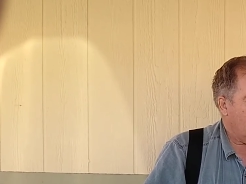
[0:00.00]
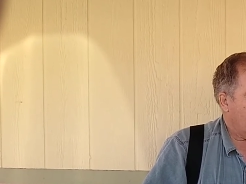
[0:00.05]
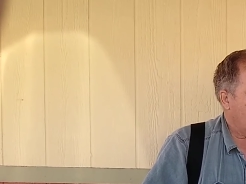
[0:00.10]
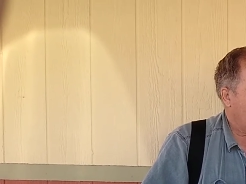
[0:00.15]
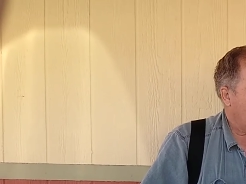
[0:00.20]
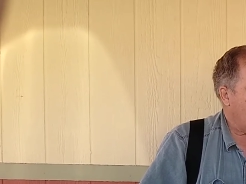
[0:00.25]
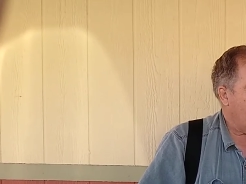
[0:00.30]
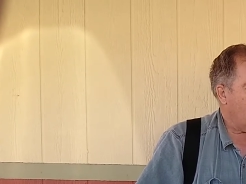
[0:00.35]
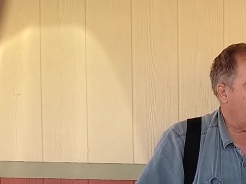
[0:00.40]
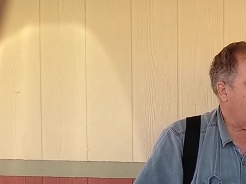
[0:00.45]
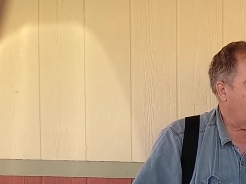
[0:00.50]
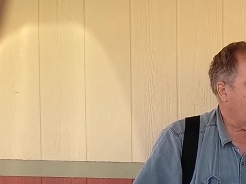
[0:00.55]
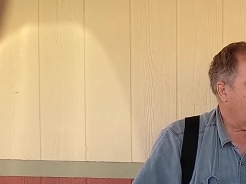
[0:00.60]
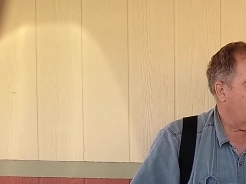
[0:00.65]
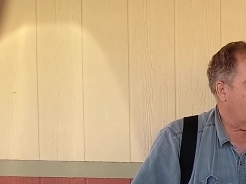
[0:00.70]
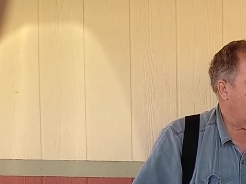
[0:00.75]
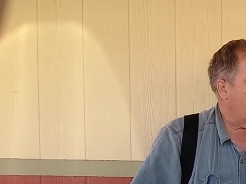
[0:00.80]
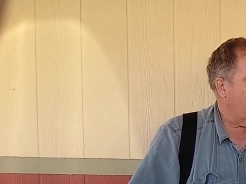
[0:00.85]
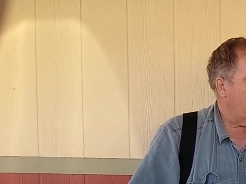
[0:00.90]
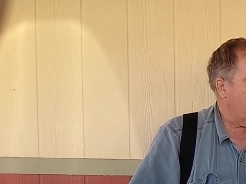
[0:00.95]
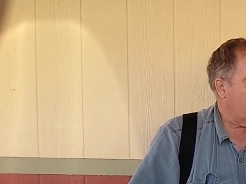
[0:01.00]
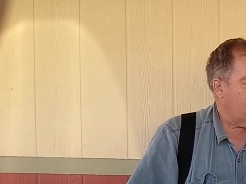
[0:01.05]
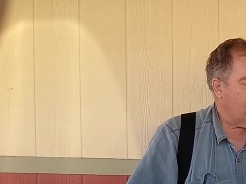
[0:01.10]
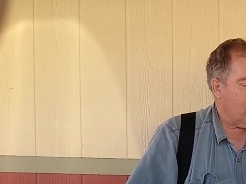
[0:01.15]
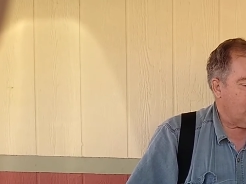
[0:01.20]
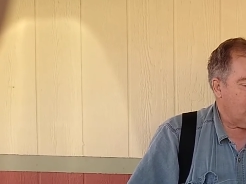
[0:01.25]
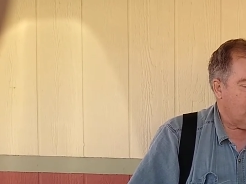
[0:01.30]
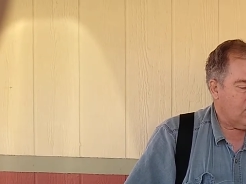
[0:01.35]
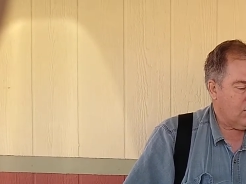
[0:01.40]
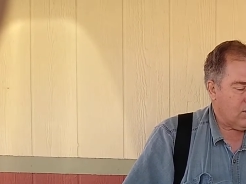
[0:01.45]
truck. I said, I think
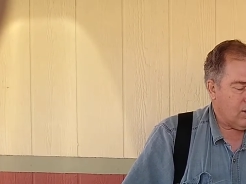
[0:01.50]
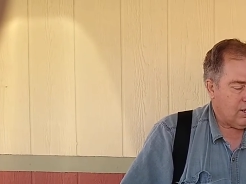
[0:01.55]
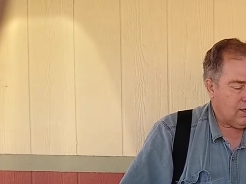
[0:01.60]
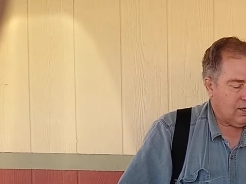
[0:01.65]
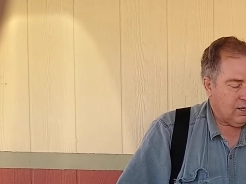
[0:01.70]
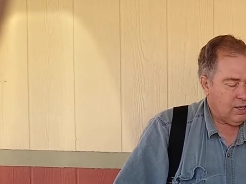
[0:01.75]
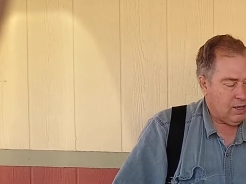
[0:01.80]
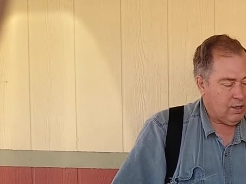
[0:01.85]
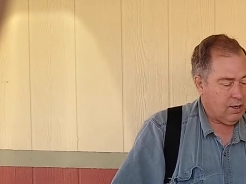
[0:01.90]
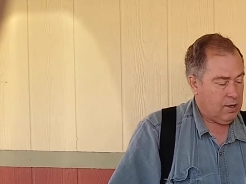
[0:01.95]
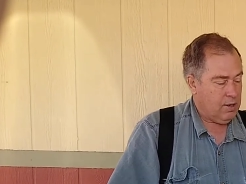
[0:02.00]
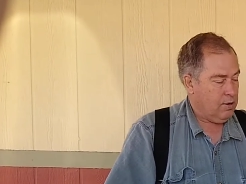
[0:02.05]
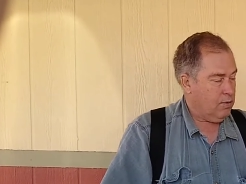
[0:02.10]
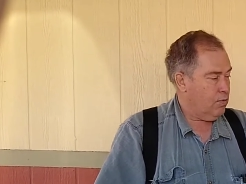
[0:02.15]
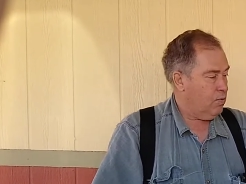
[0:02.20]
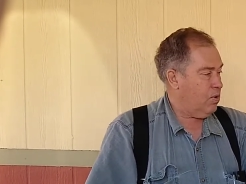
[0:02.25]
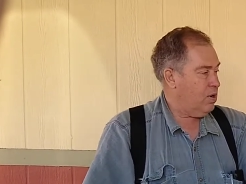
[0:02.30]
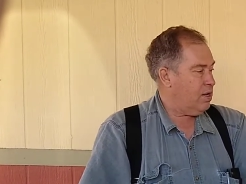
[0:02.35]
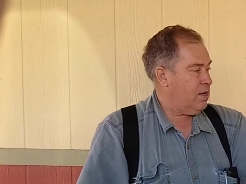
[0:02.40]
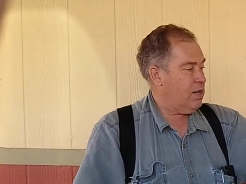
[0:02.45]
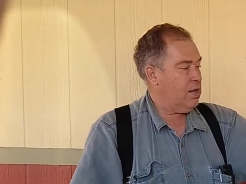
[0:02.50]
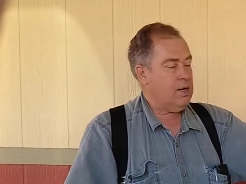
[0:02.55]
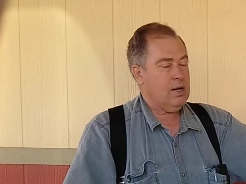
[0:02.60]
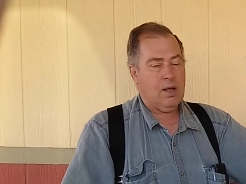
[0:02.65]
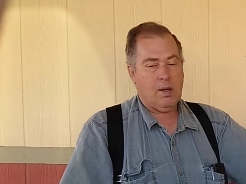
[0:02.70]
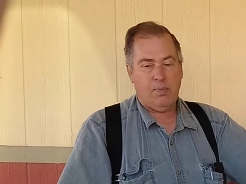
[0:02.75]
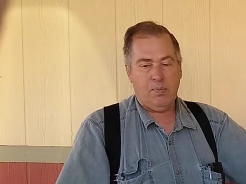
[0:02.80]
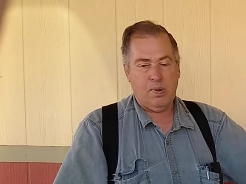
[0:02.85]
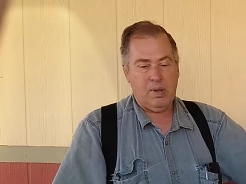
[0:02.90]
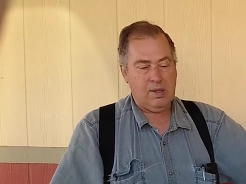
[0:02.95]
once I get one end
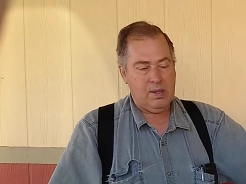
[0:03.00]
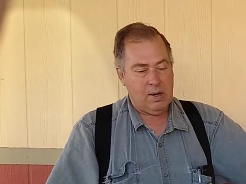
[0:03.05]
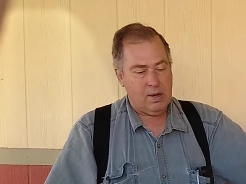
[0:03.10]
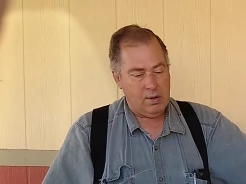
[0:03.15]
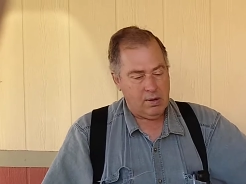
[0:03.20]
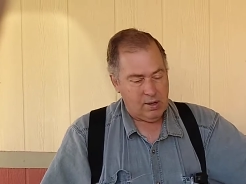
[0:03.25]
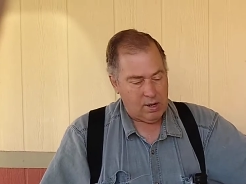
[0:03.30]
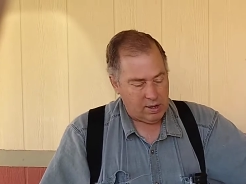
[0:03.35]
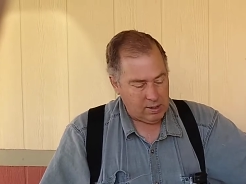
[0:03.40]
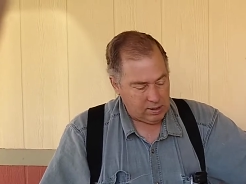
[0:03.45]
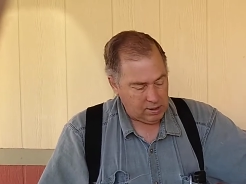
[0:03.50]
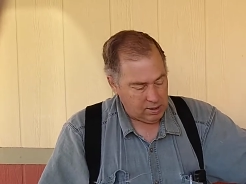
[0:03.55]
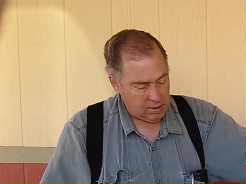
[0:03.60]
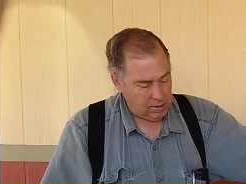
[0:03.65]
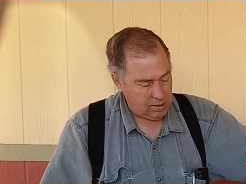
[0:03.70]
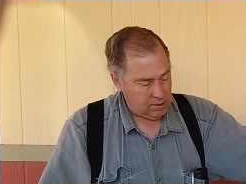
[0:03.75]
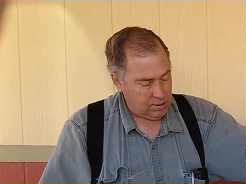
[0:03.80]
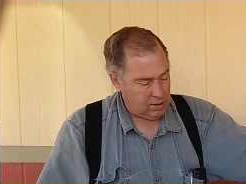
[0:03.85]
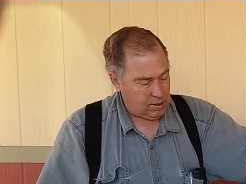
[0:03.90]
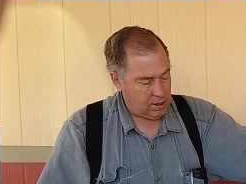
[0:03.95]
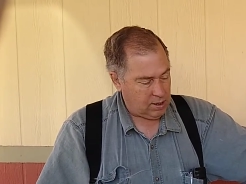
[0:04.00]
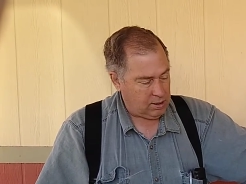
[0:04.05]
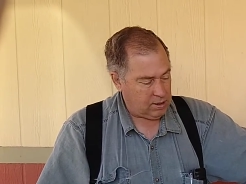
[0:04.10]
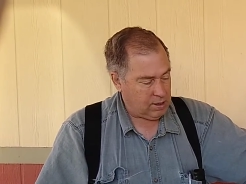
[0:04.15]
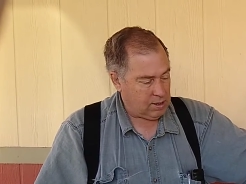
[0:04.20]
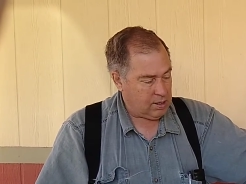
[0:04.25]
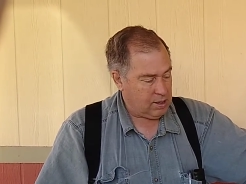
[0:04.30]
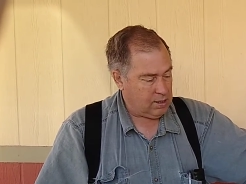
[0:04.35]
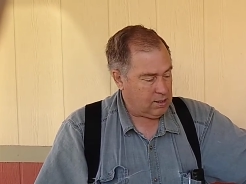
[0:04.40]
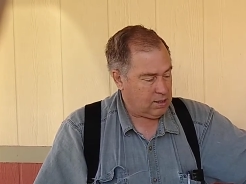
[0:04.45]
up in there that I could
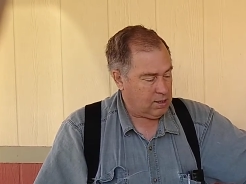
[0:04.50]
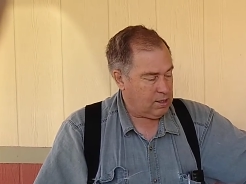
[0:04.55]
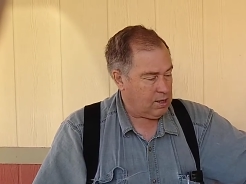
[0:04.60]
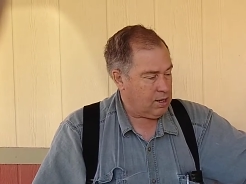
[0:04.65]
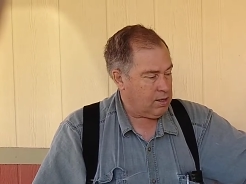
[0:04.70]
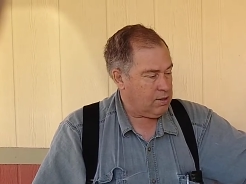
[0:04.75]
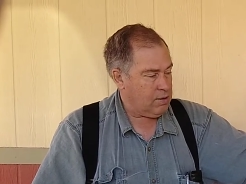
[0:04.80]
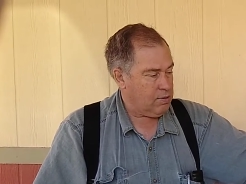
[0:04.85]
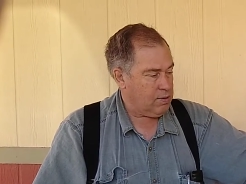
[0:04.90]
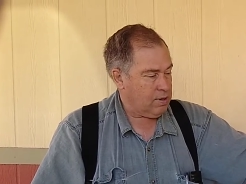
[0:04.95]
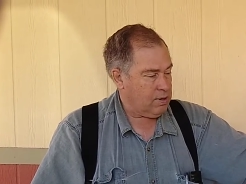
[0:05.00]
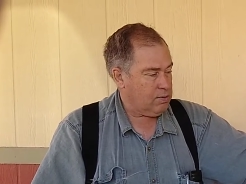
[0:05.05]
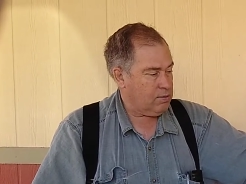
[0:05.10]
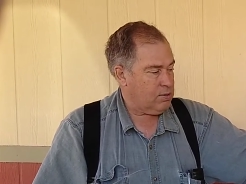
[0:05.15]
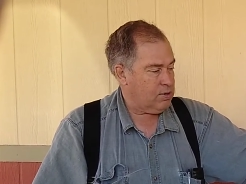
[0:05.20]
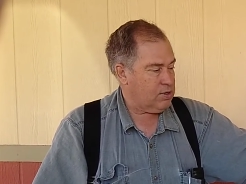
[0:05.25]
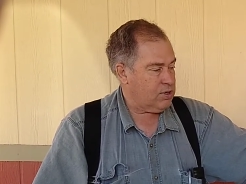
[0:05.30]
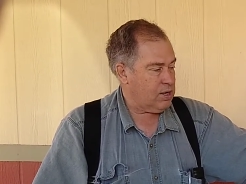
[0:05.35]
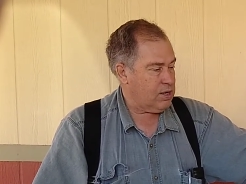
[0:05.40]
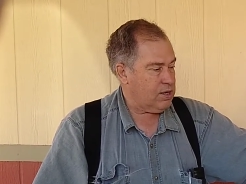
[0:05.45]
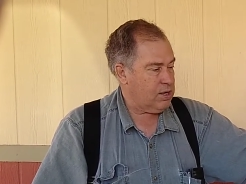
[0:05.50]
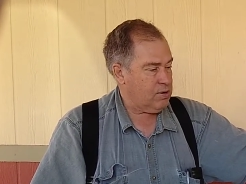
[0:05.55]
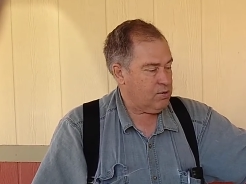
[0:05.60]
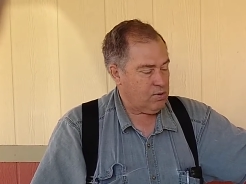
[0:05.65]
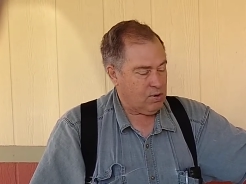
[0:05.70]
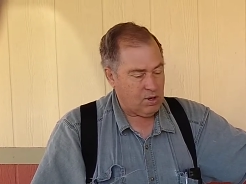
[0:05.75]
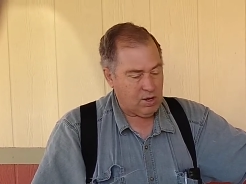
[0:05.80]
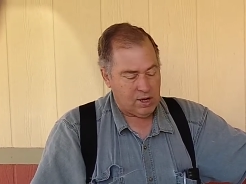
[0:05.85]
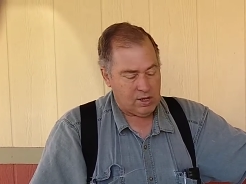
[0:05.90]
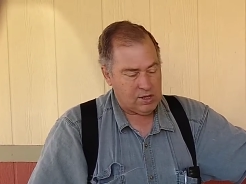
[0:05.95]
get the other end, which I didn't
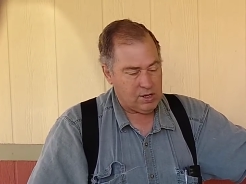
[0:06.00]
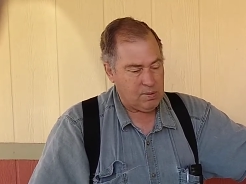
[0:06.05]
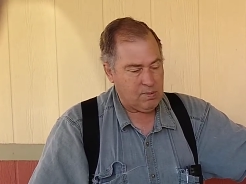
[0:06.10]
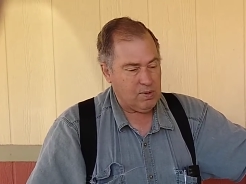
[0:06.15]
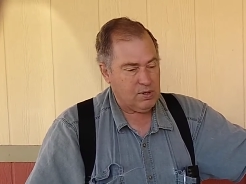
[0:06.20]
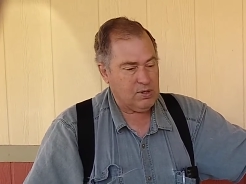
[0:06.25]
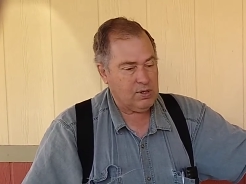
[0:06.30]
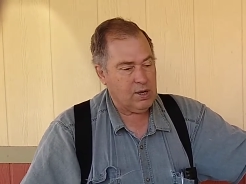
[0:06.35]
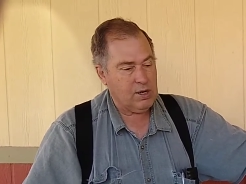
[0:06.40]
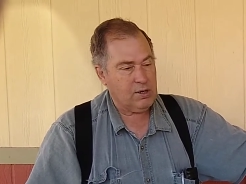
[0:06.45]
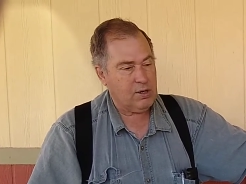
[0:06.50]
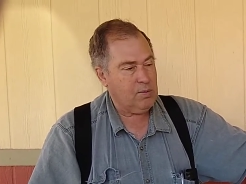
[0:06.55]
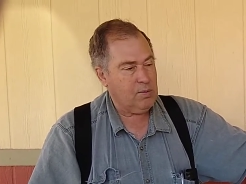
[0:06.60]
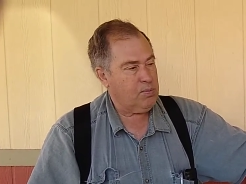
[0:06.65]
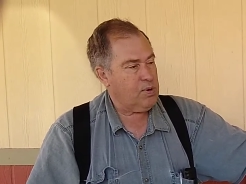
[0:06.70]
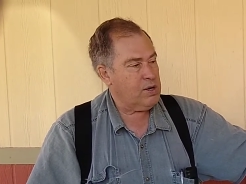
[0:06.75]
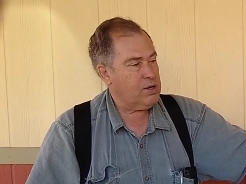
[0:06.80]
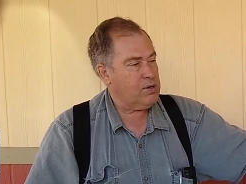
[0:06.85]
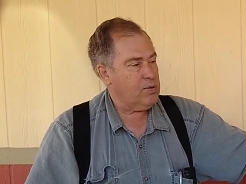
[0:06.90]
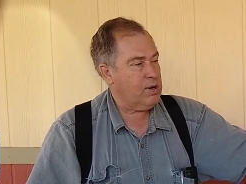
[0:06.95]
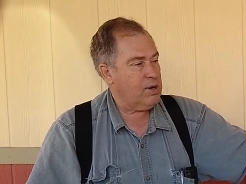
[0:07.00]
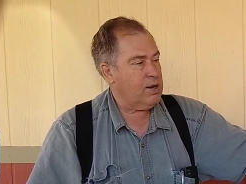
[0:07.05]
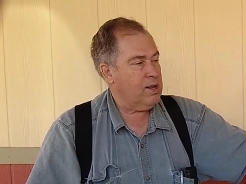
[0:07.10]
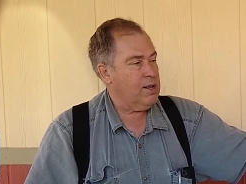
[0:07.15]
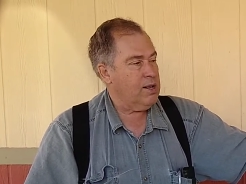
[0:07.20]
realize how much that compressor was.